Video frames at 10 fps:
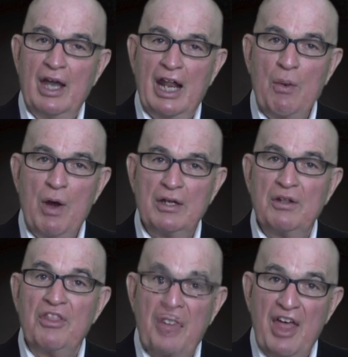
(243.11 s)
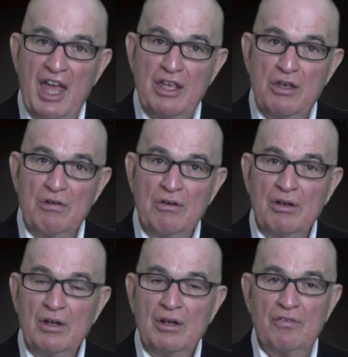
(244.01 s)
And I want to thank you
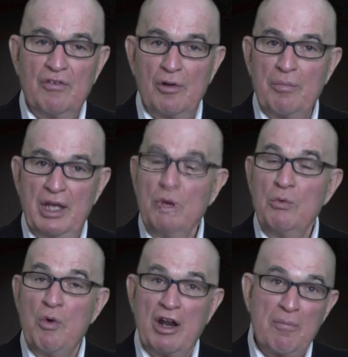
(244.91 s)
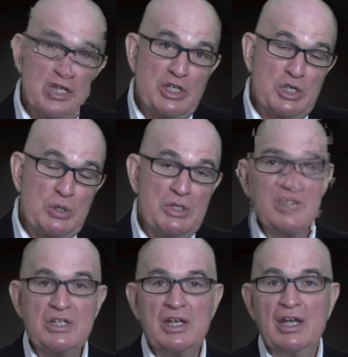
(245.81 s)
for being one of my students,